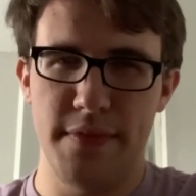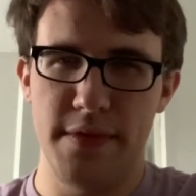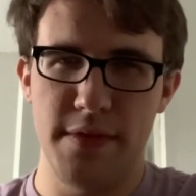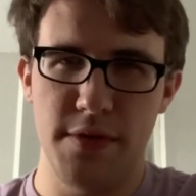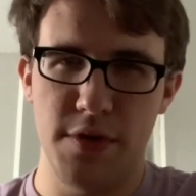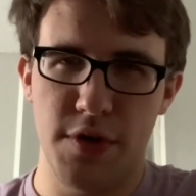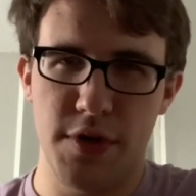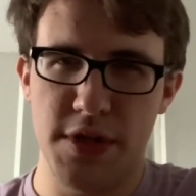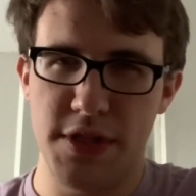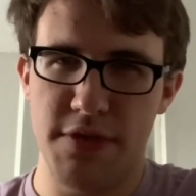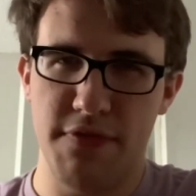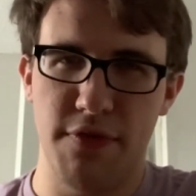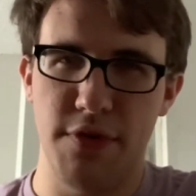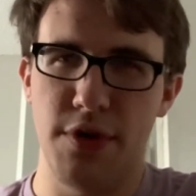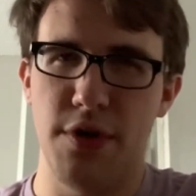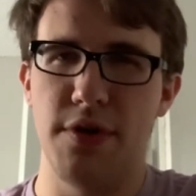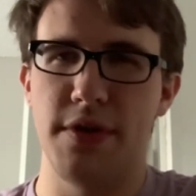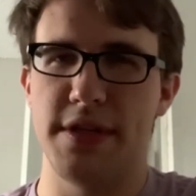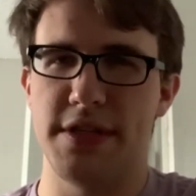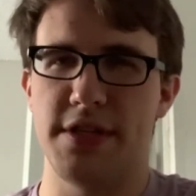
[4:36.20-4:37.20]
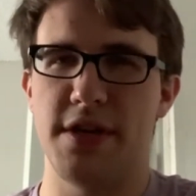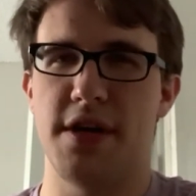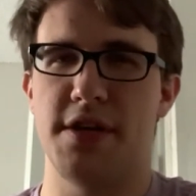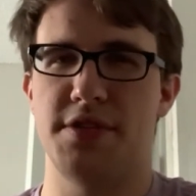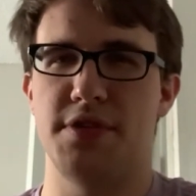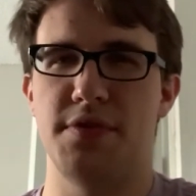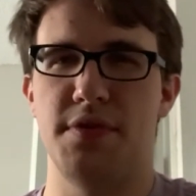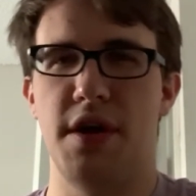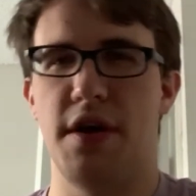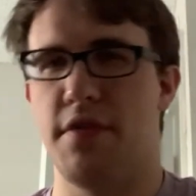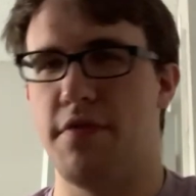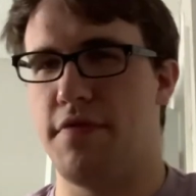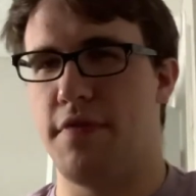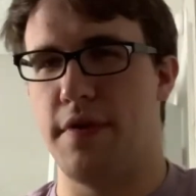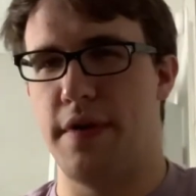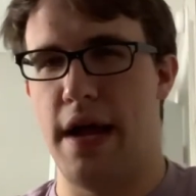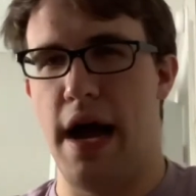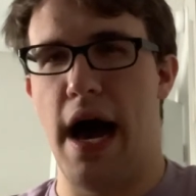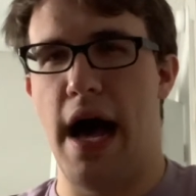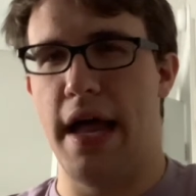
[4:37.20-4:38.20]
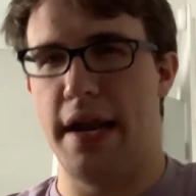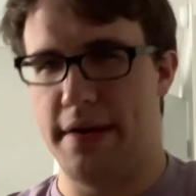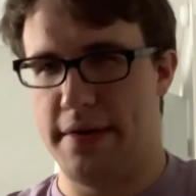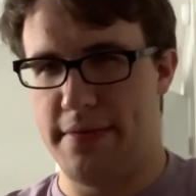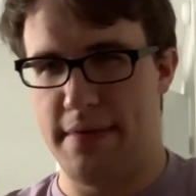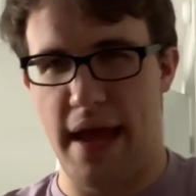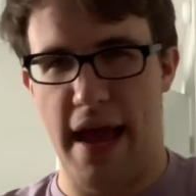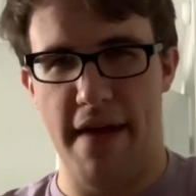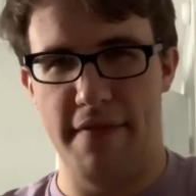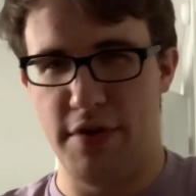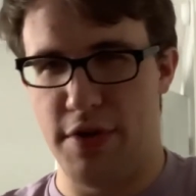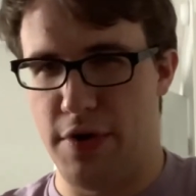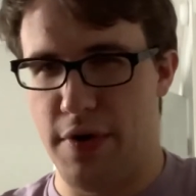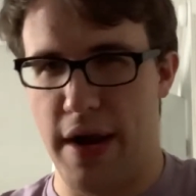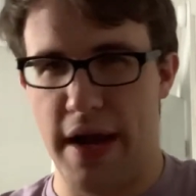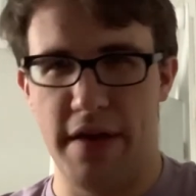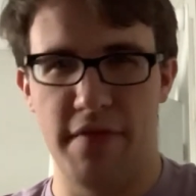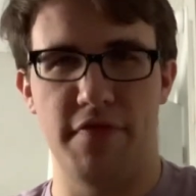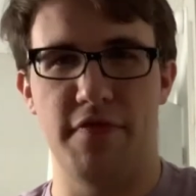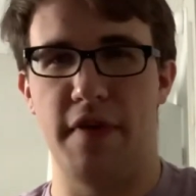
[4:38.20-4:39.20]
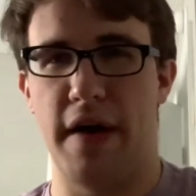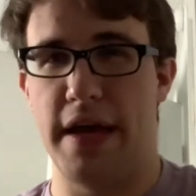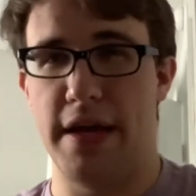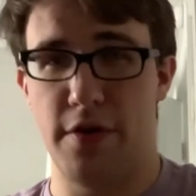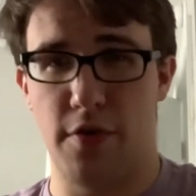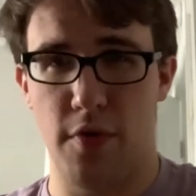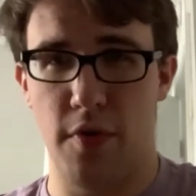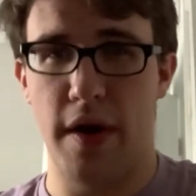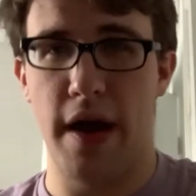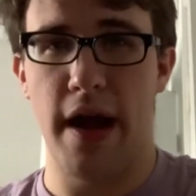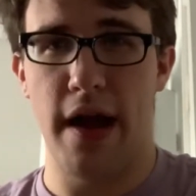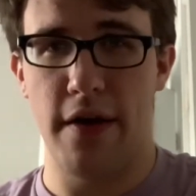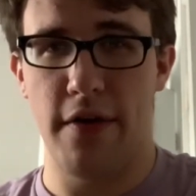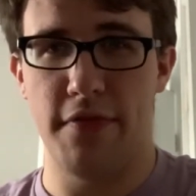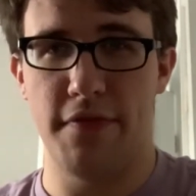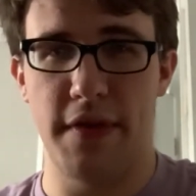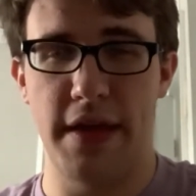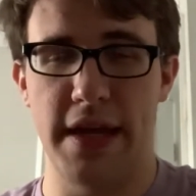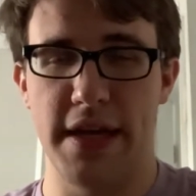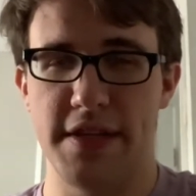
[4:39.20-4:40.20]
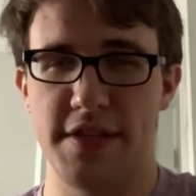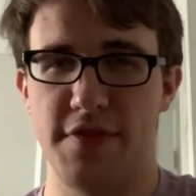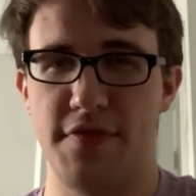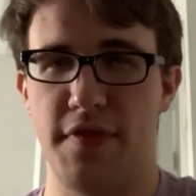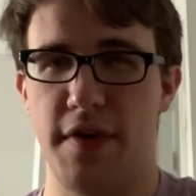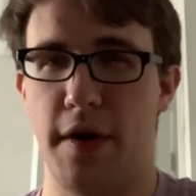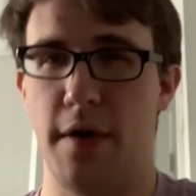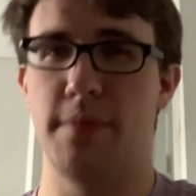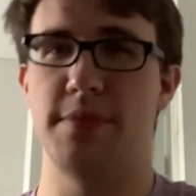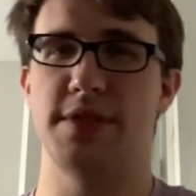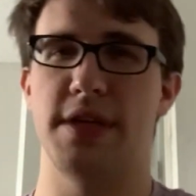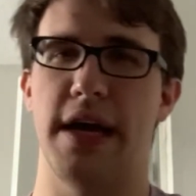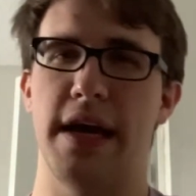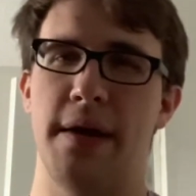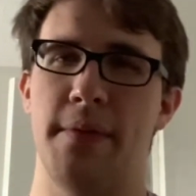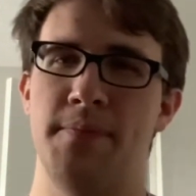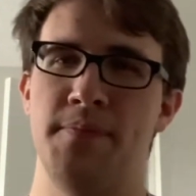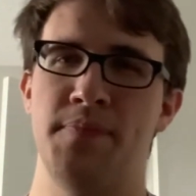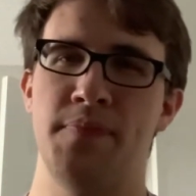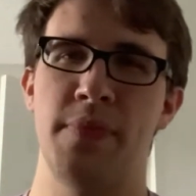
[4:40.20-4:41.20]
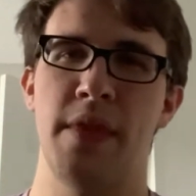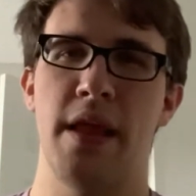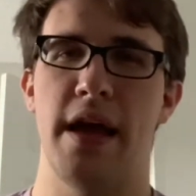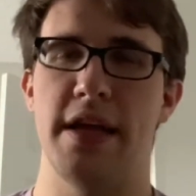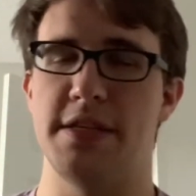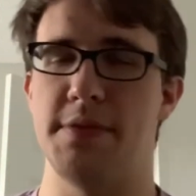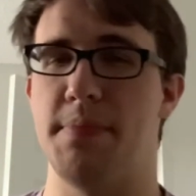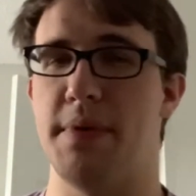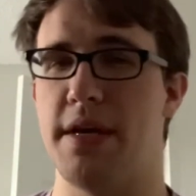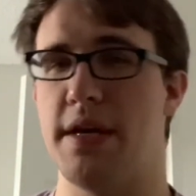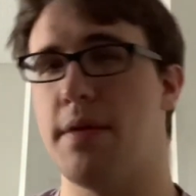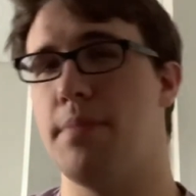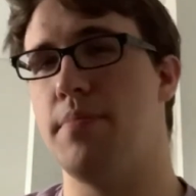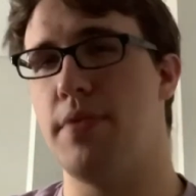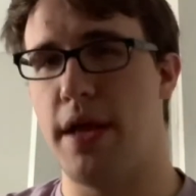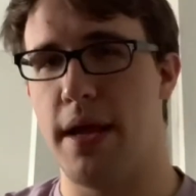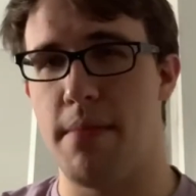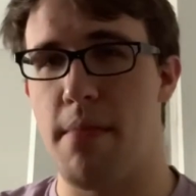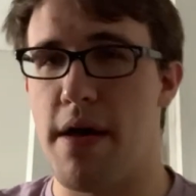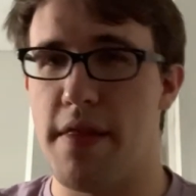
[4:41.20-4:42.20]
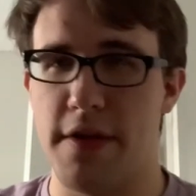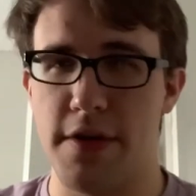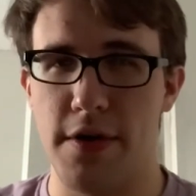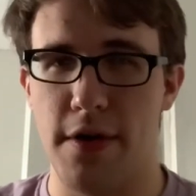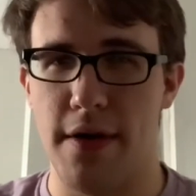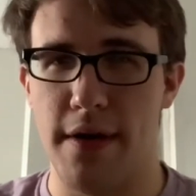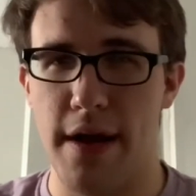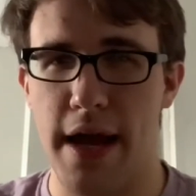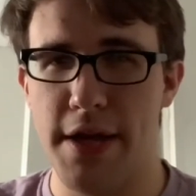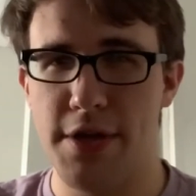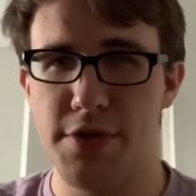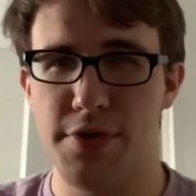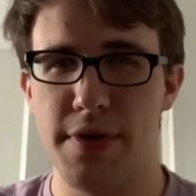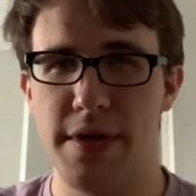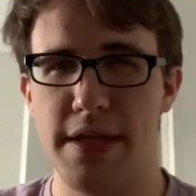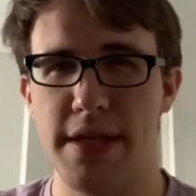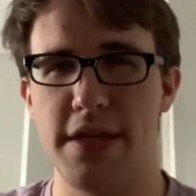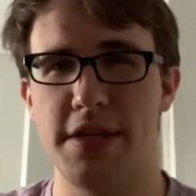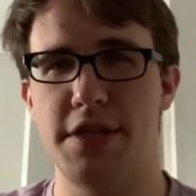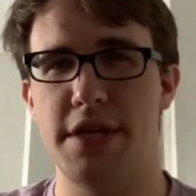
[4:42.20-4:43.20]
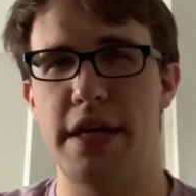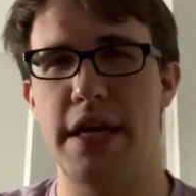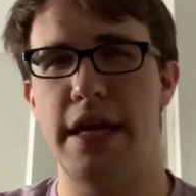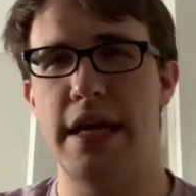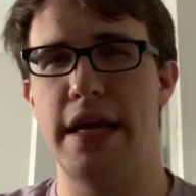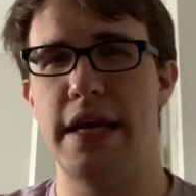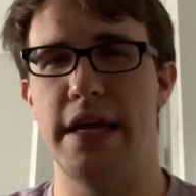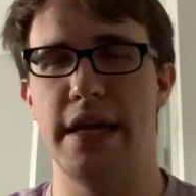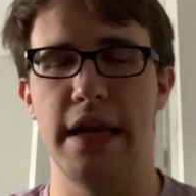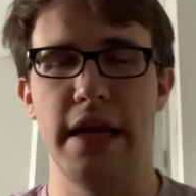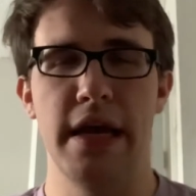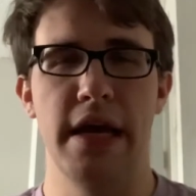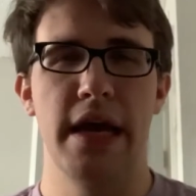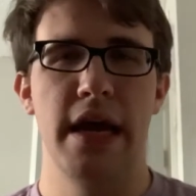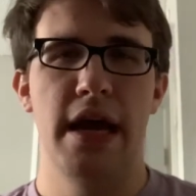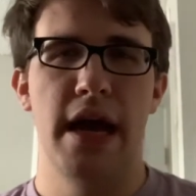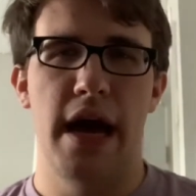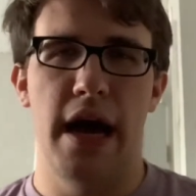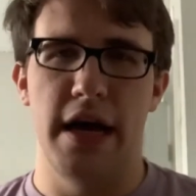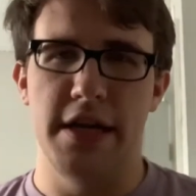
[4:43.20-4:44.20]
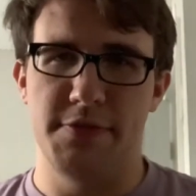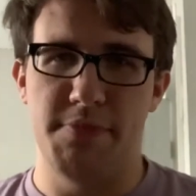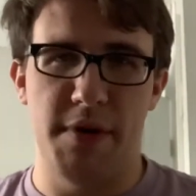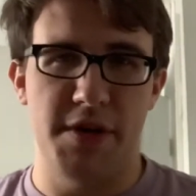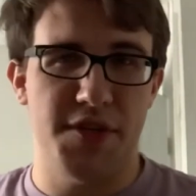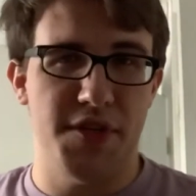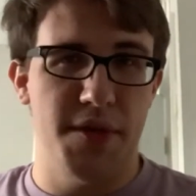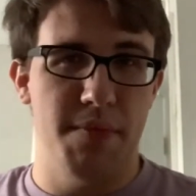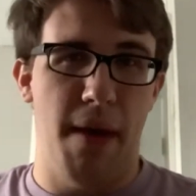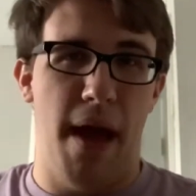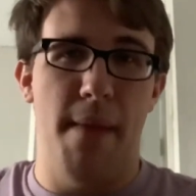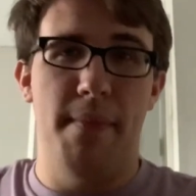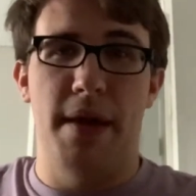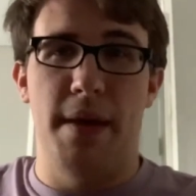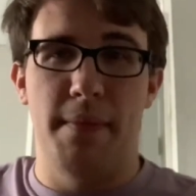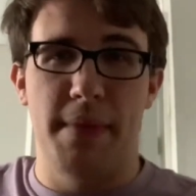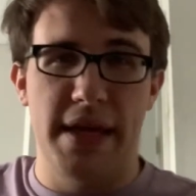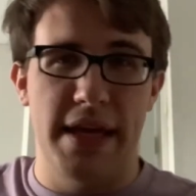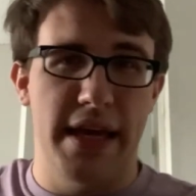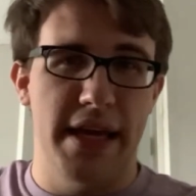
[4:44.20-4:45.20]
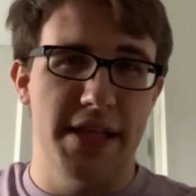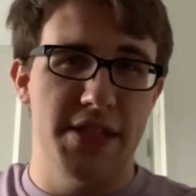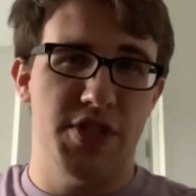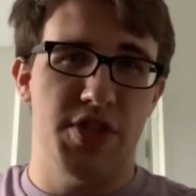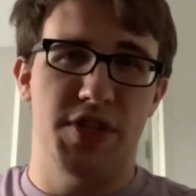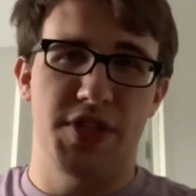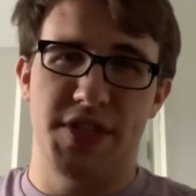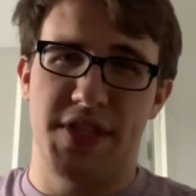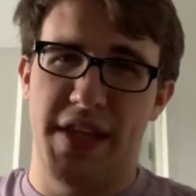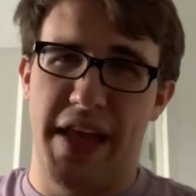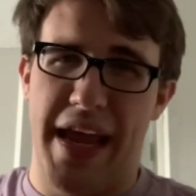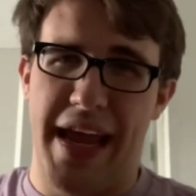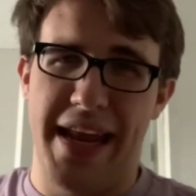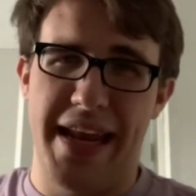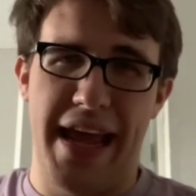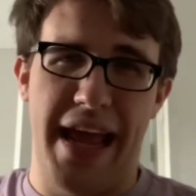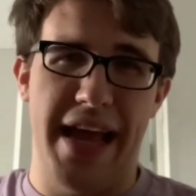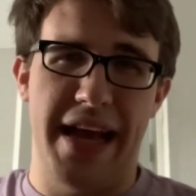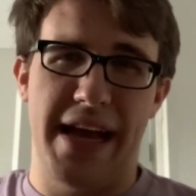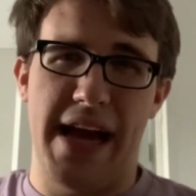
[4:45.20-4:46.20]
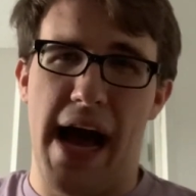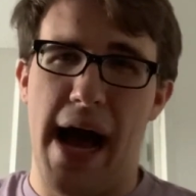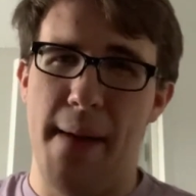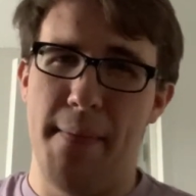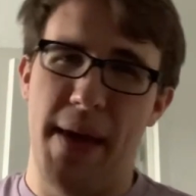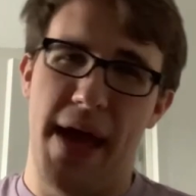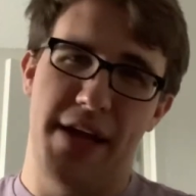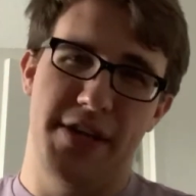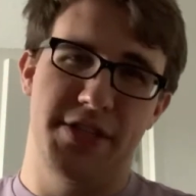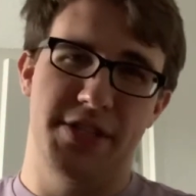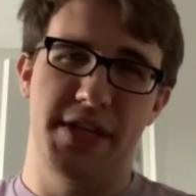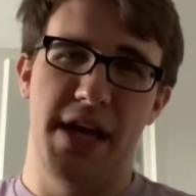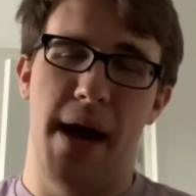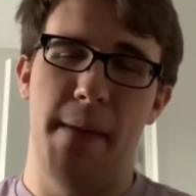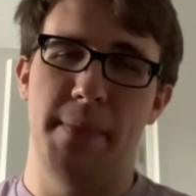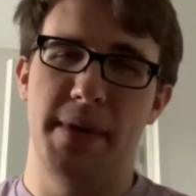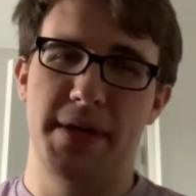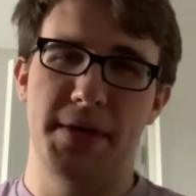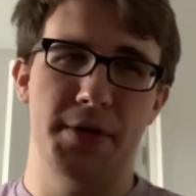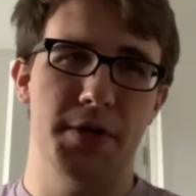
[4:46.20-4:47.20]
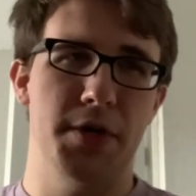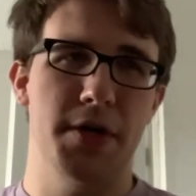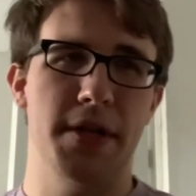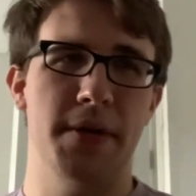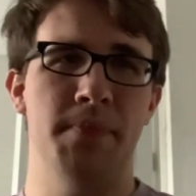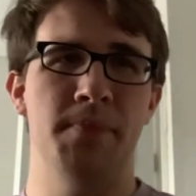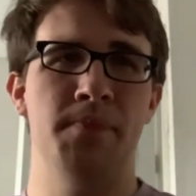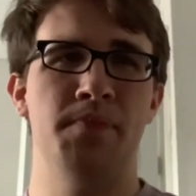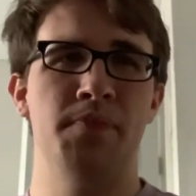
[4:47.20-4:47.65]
Christopher Nolan is also known for not having great fight choreography in his films. Like, that's a big complaint about the Dark Knight trilogy, and especially Batman Begins, just the hand-to-hand combat just not being good.